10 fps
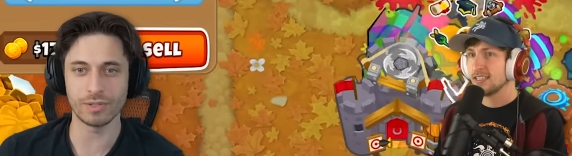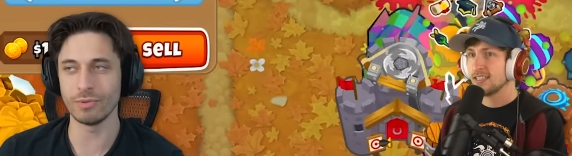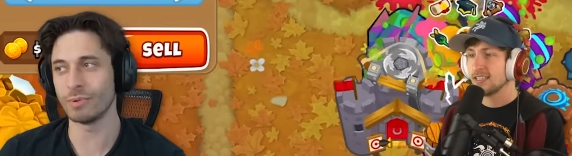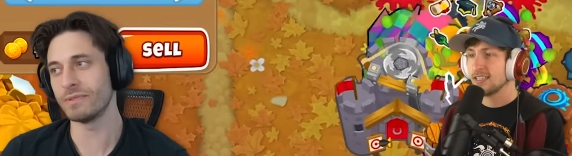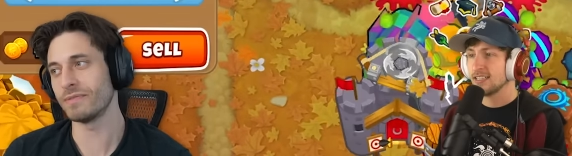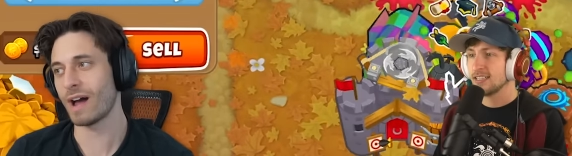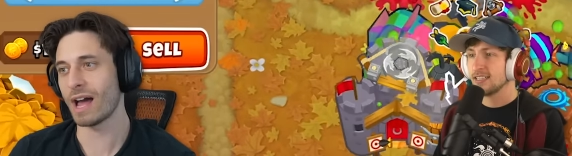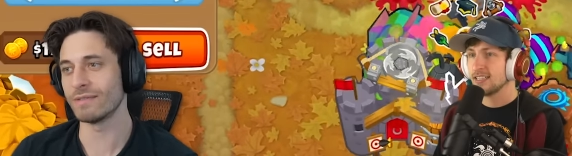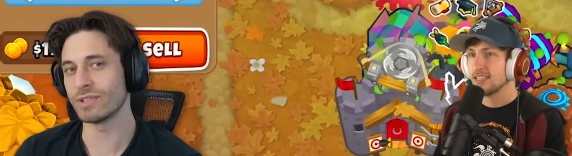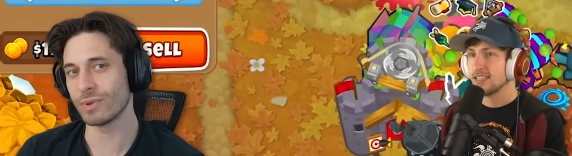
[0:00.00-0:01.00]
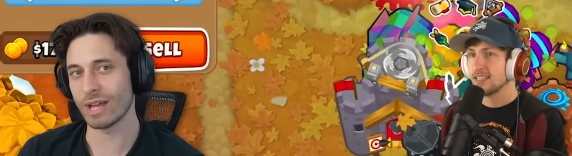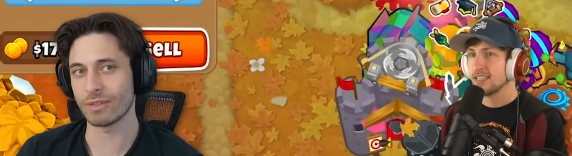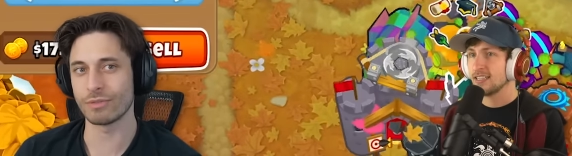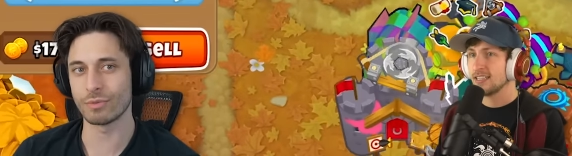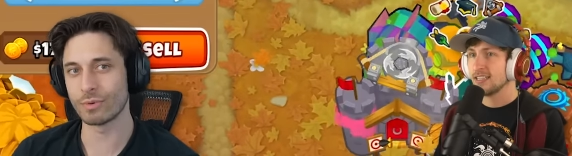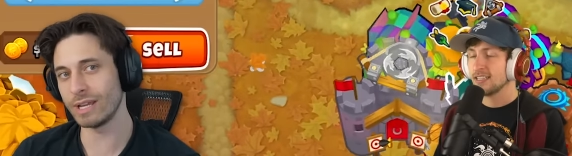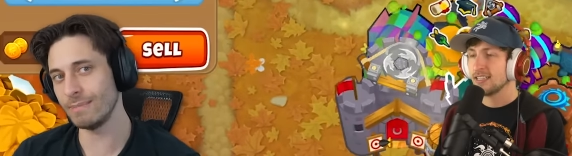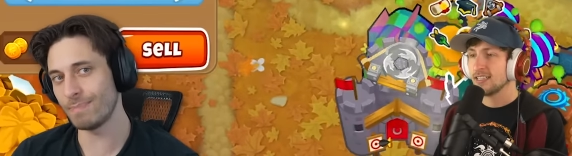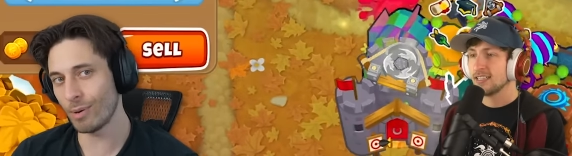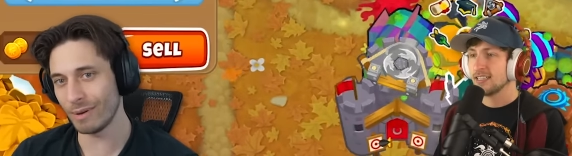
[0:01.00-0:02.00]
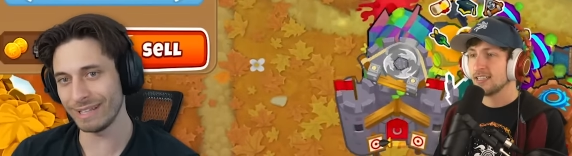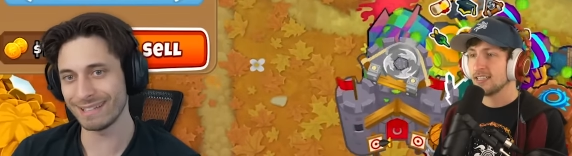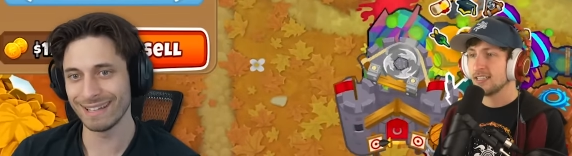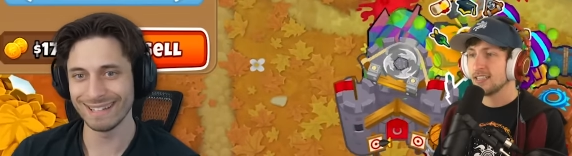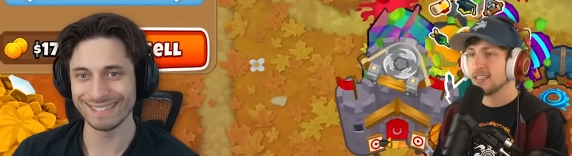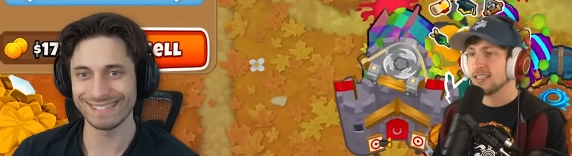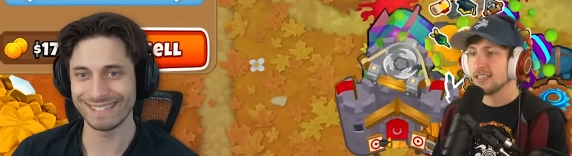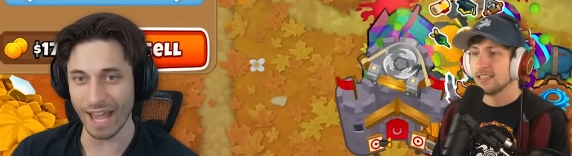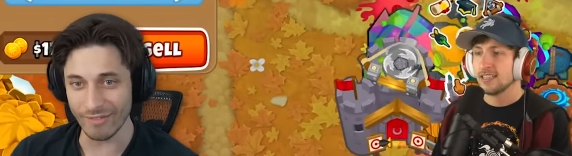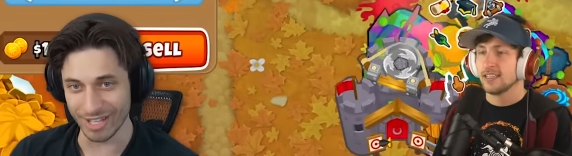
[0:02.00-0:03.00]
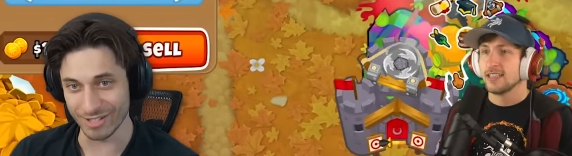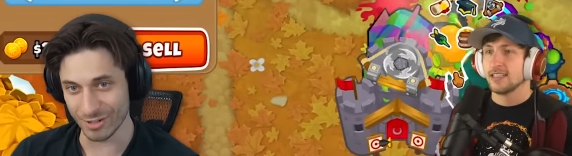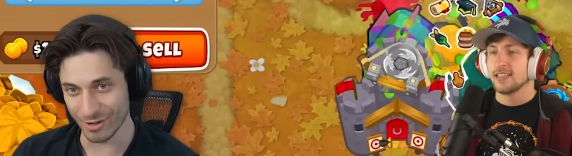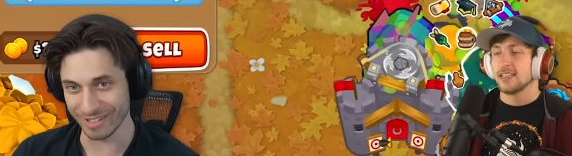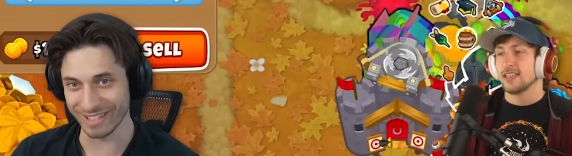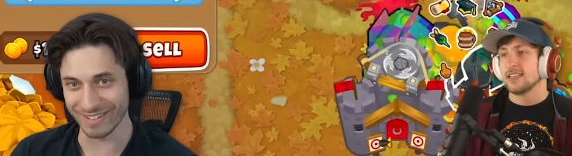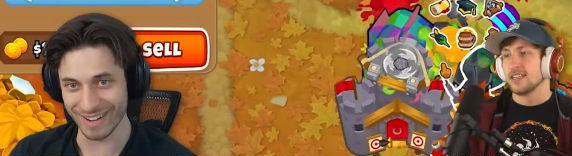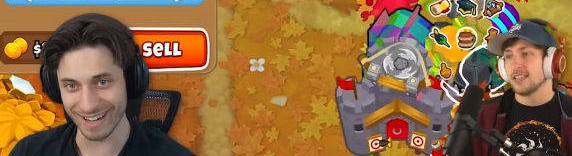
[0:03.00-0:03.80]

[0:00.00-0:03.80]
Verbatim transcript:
Speaker 1: 2.5. So we got 3.7 trillion right